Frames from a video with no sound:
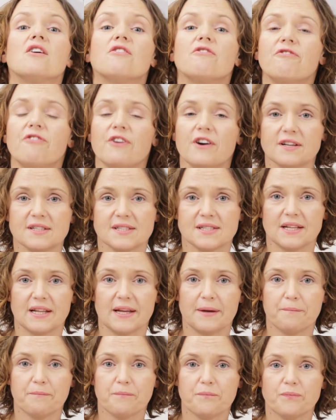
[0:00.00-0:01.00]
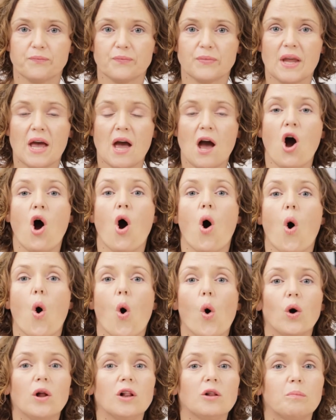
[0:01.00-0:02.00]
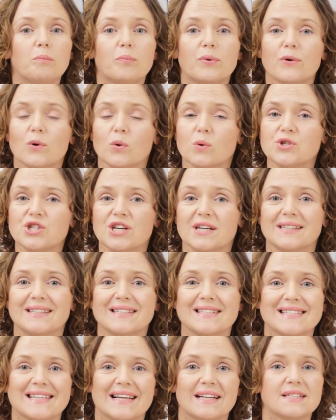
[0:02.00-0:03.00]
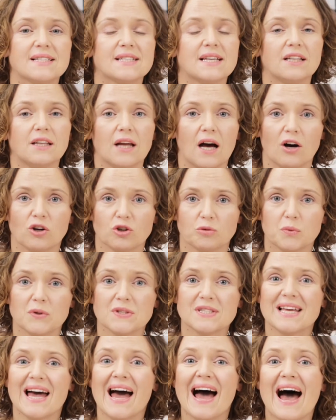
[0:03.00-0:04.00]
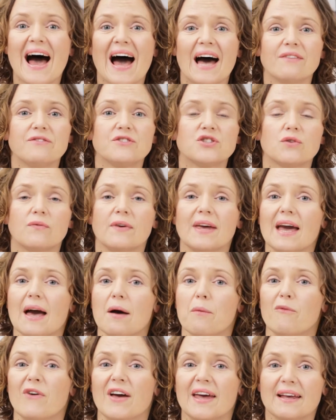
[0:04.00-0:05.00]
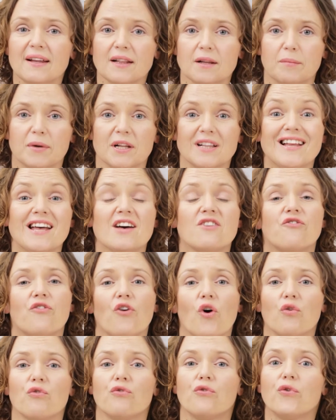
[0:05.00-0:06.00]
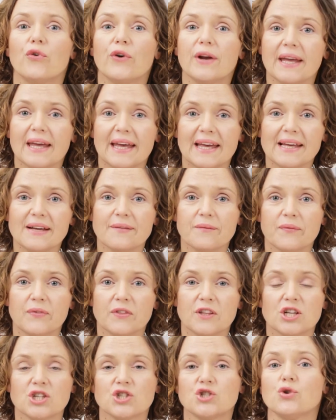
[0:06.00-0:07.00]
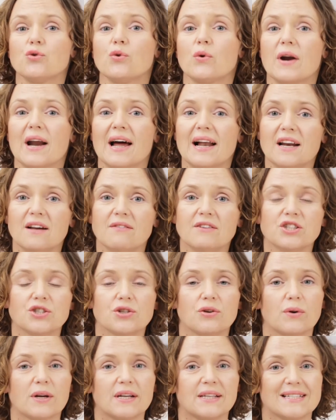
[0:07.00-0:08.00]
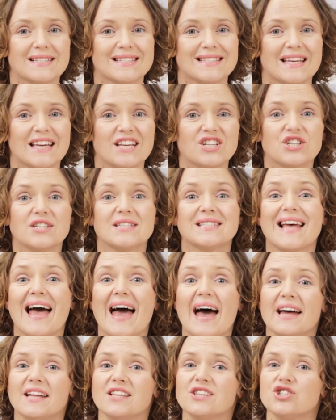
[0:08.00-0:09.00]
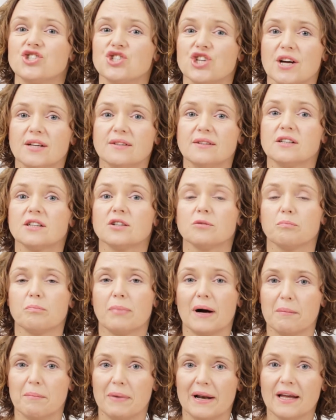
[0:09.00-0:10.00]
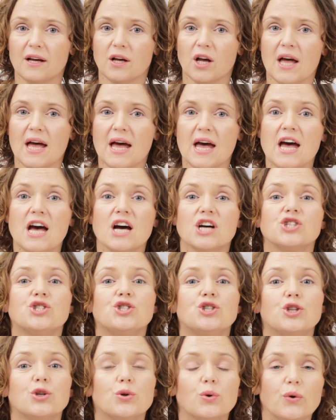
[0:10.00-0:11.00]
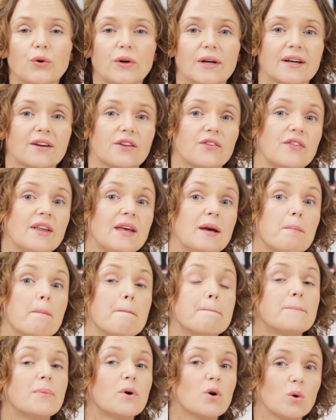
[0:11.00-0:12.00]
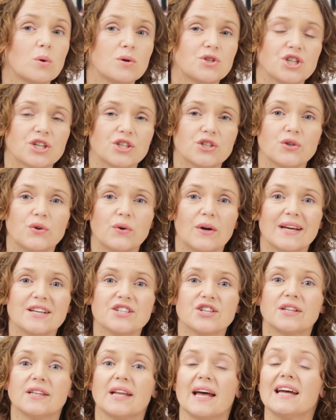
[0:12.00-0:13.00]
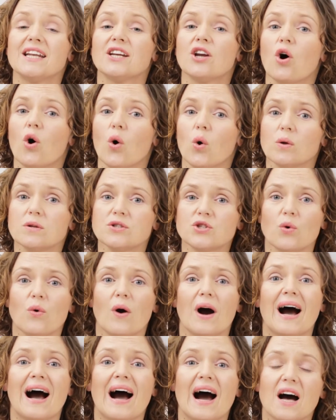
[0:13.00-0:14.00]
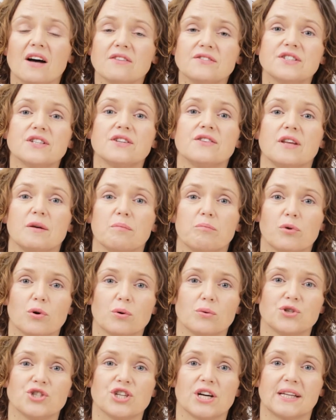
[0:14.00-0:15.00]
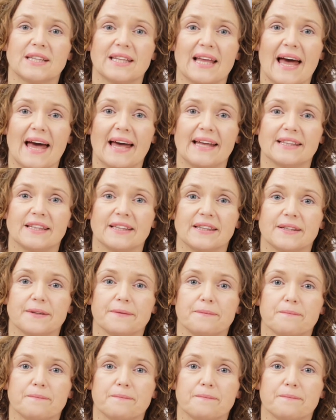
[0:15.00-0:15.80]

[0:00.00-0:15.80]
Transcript: Firstly, all project results and outputs have to be available for free to relevant organizations and general public during the project duration and also after the project end.